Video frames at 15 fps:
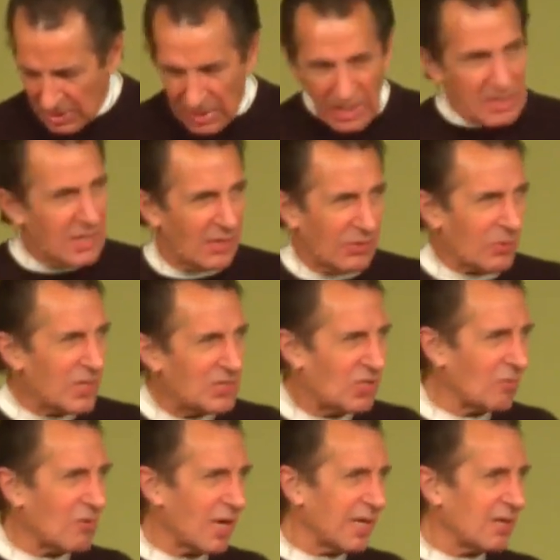Another reason
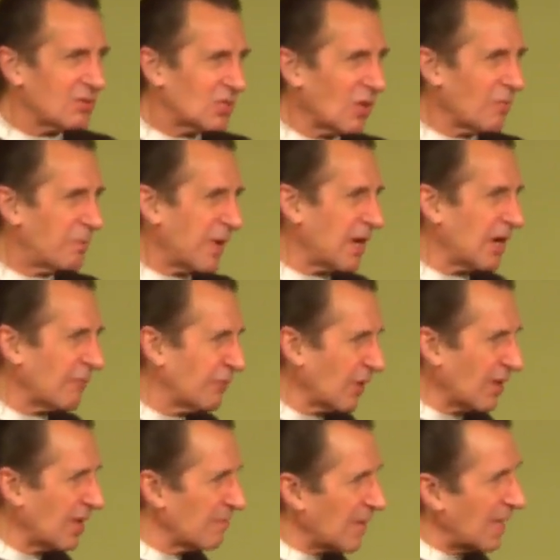why it's so powerful
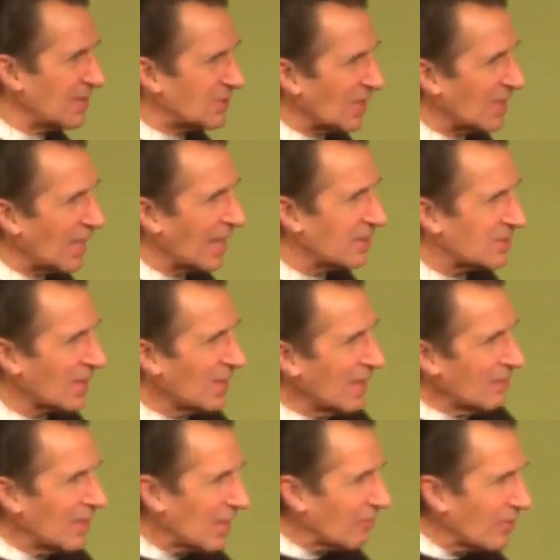and amazing is
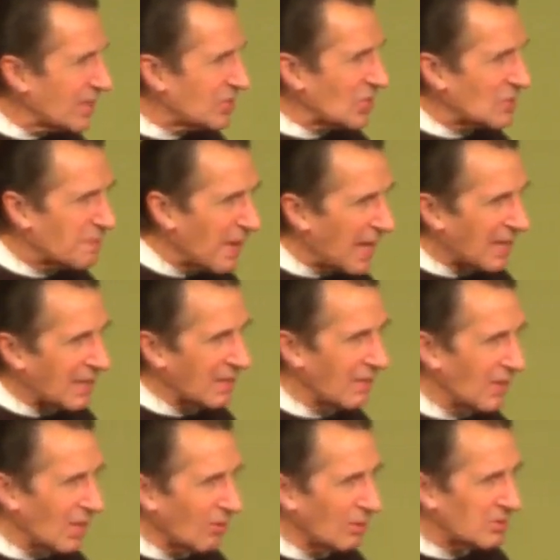that it reaches back into
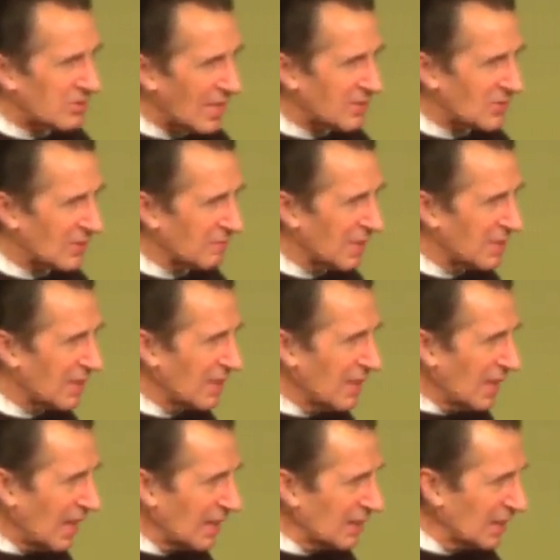the Old Testament
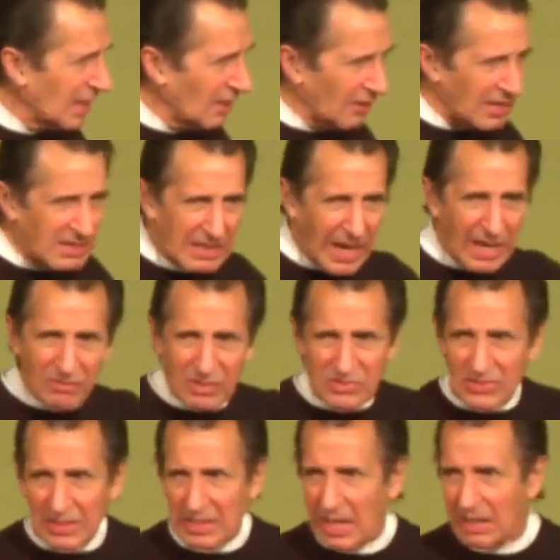and it literally gathers
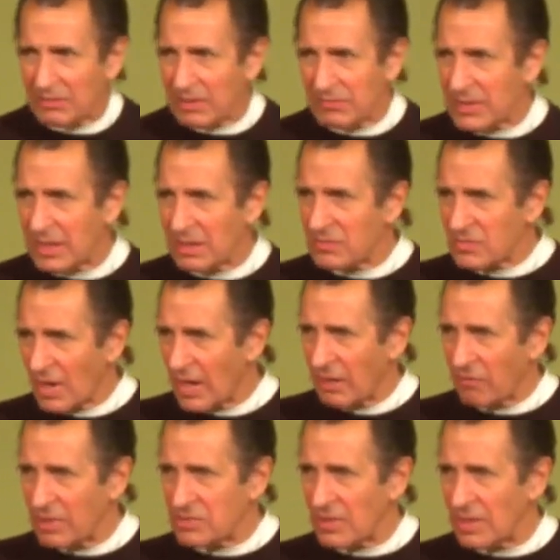together the
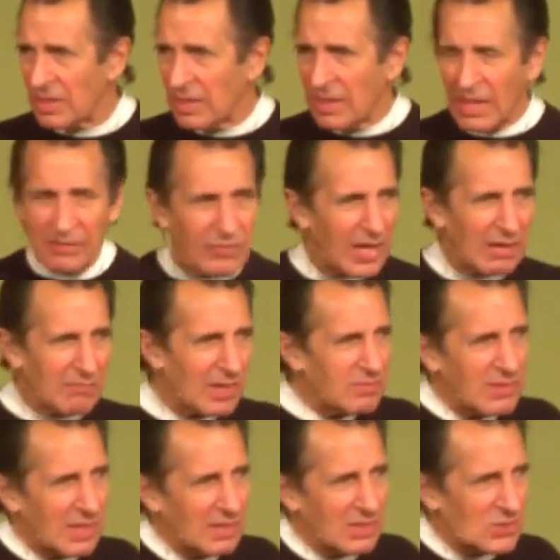entirety of
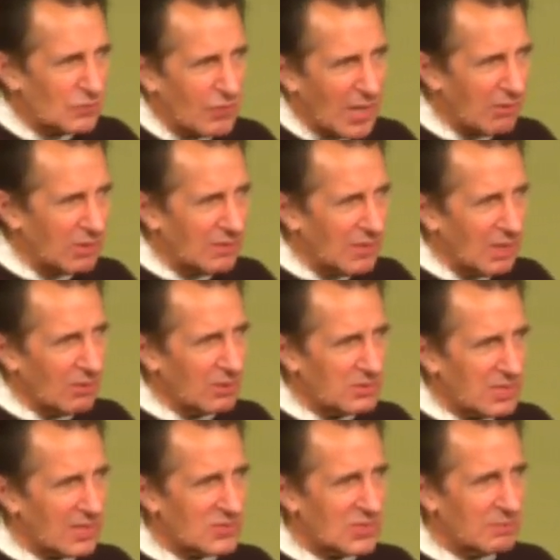everything that's found in the Old
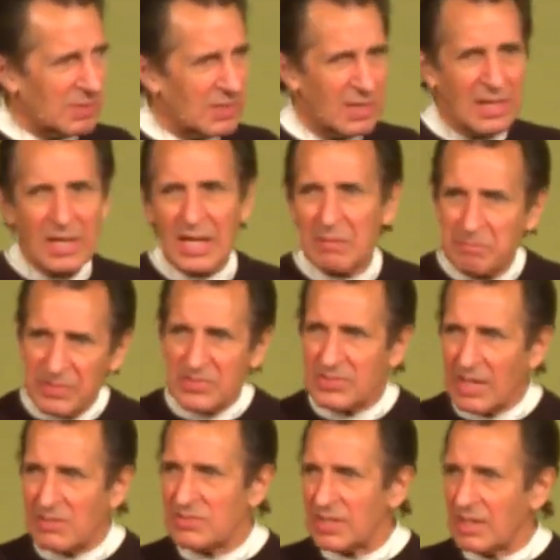Testament and
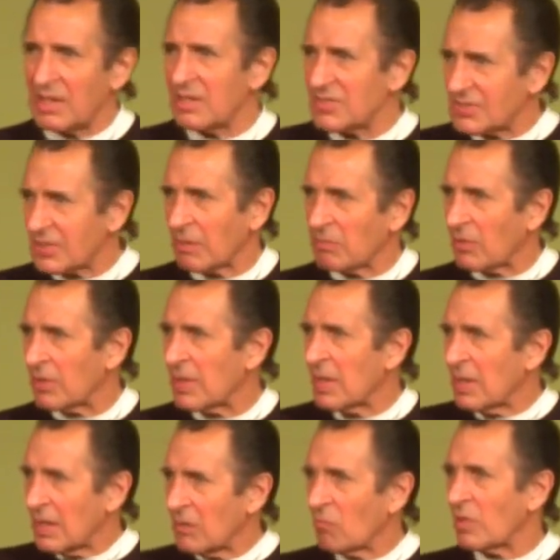presents it in a summary
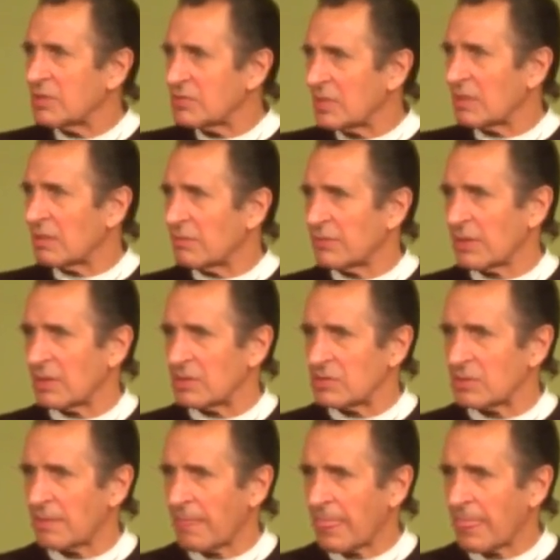in one single verse.